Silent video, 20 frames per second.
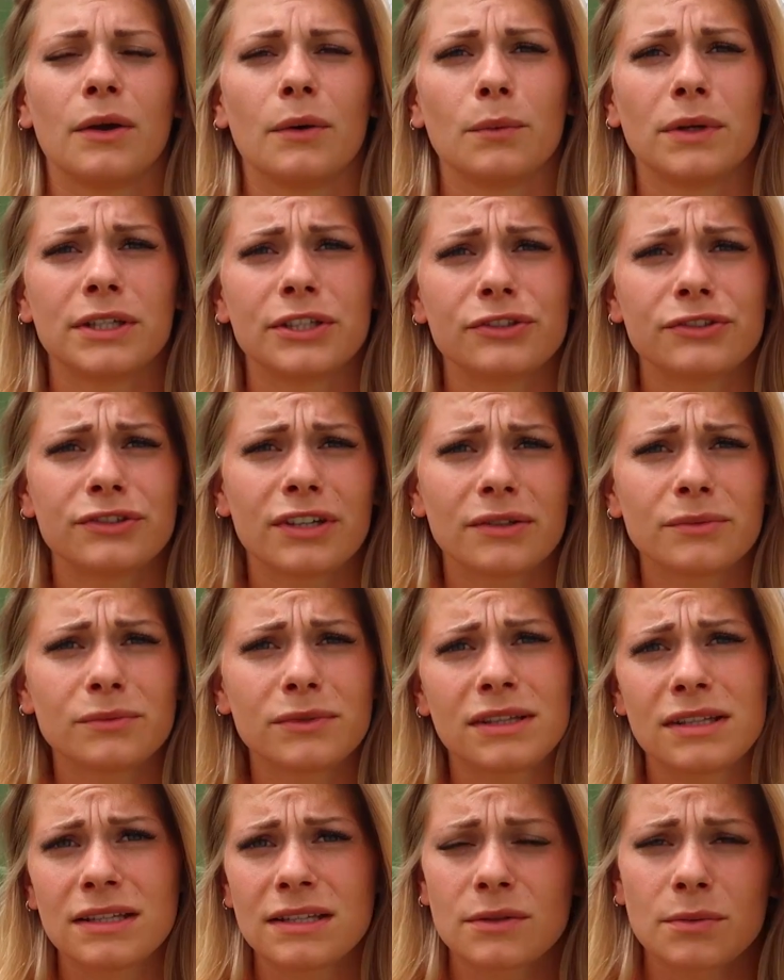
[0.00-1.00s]
When you're done
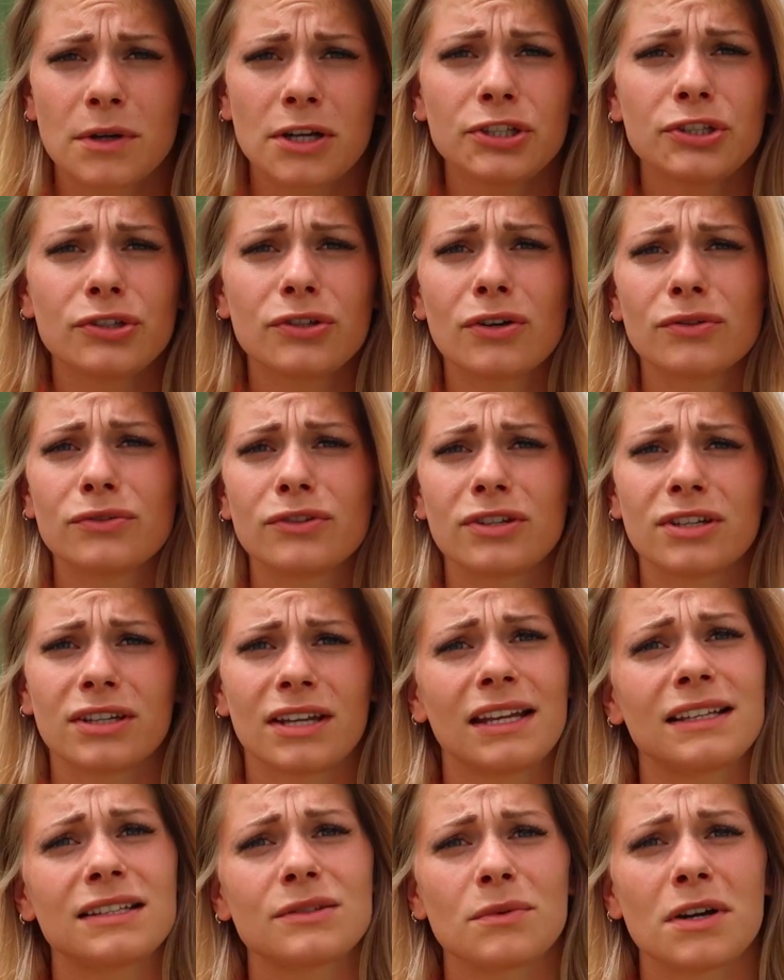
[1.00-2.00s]
with this one, you go to the
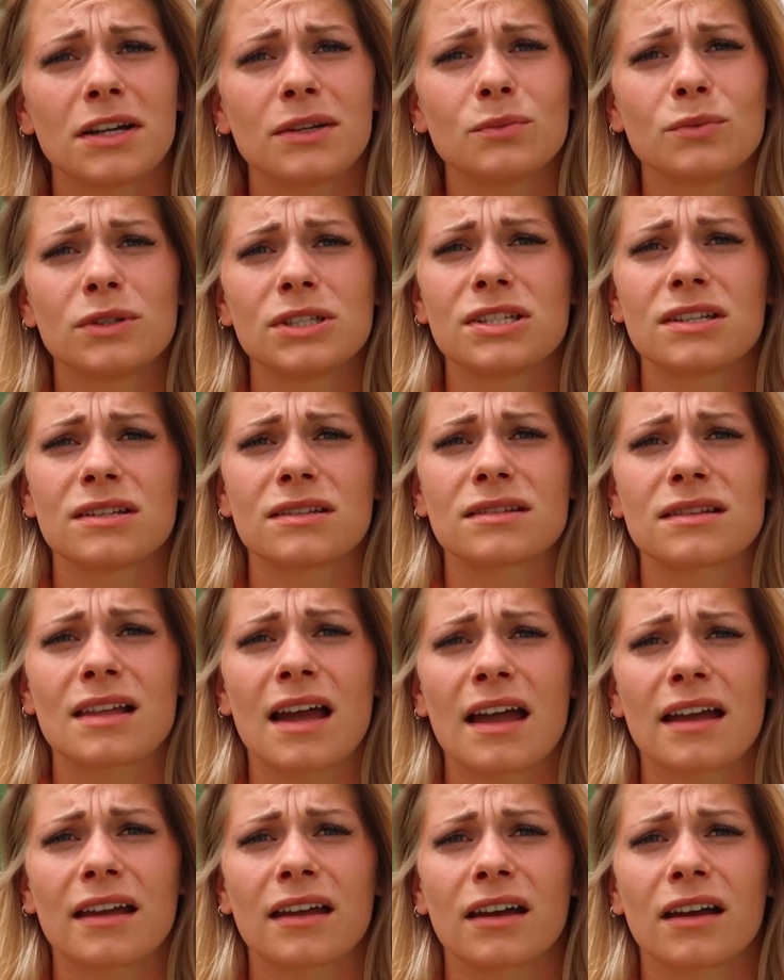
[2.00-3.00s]
next one, which is
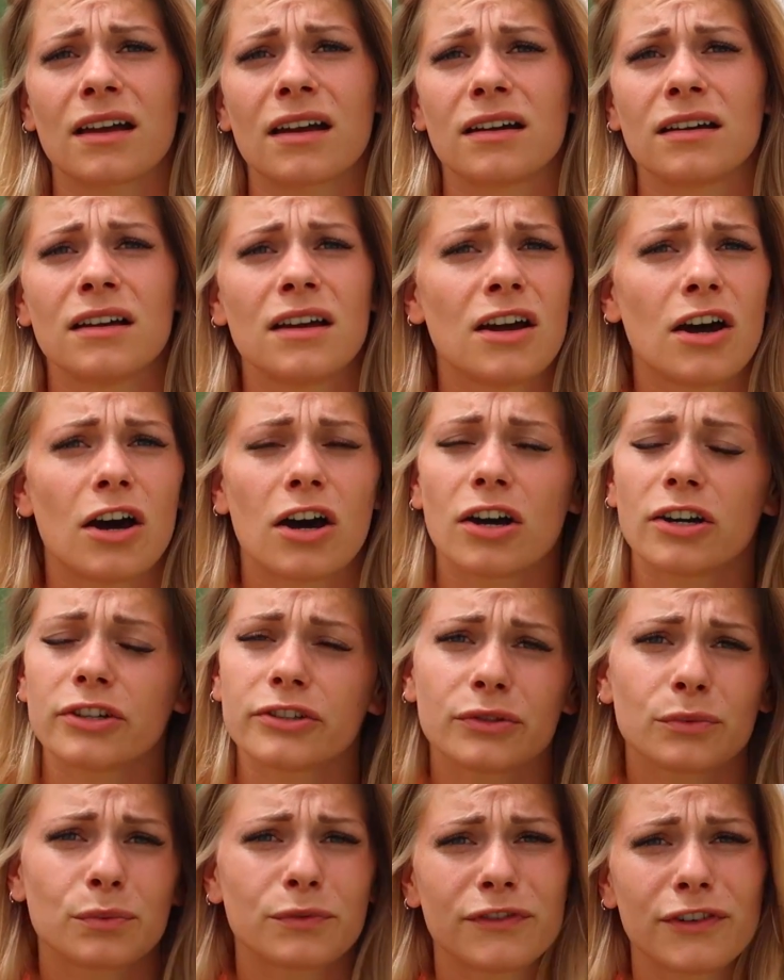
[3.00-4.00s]
like a
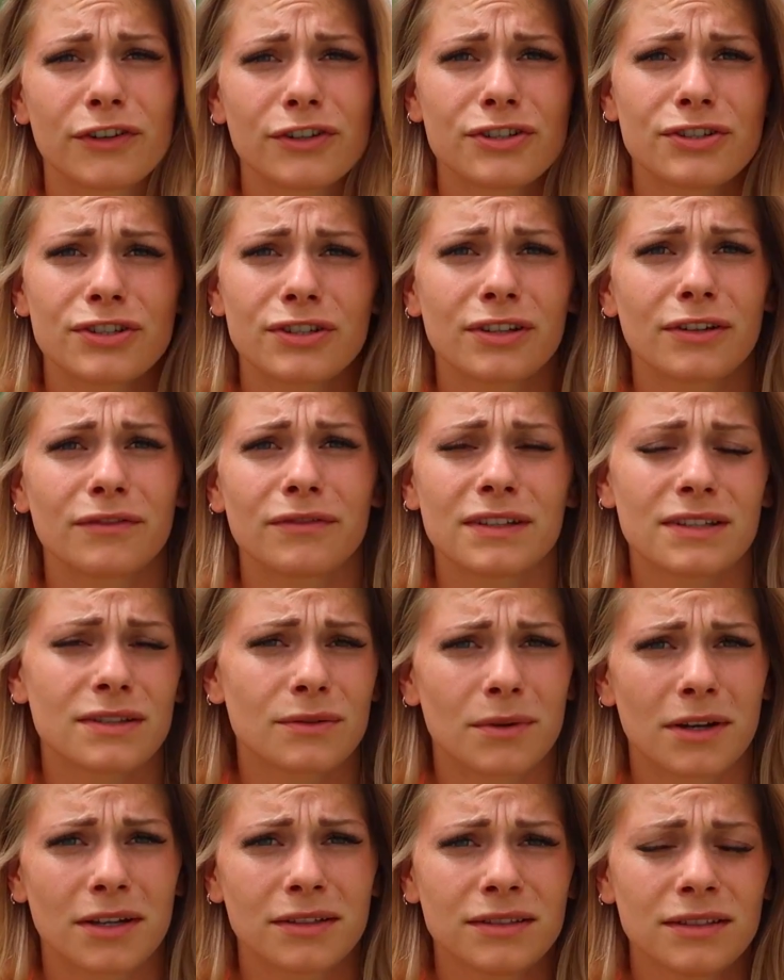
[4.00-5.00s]
harder version of
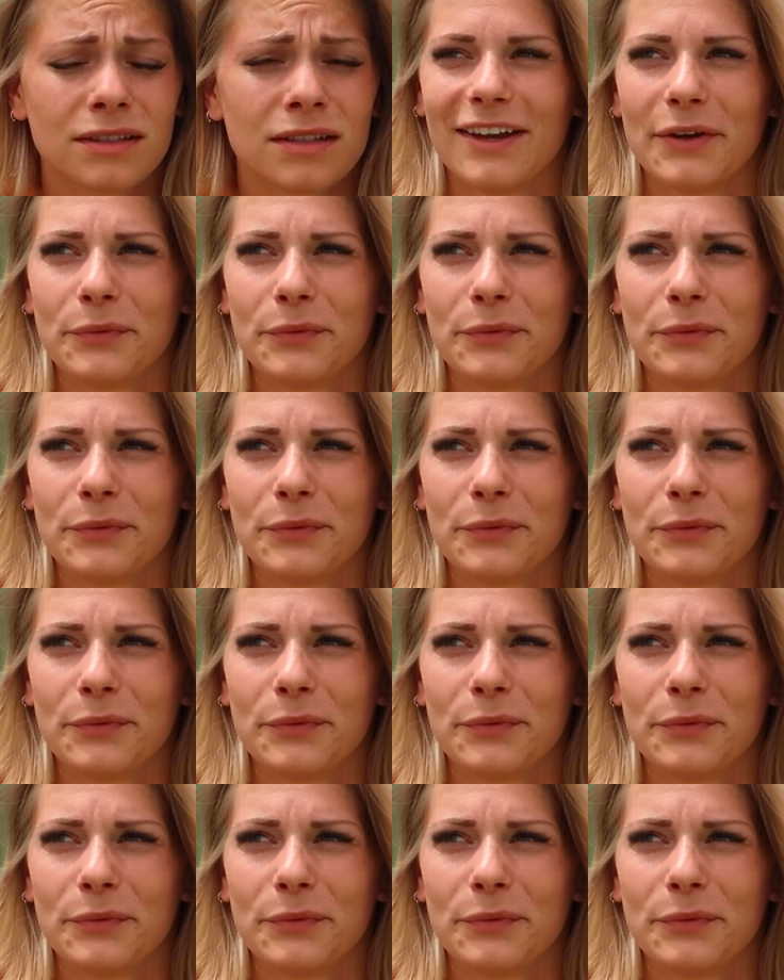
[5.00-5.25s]
this one,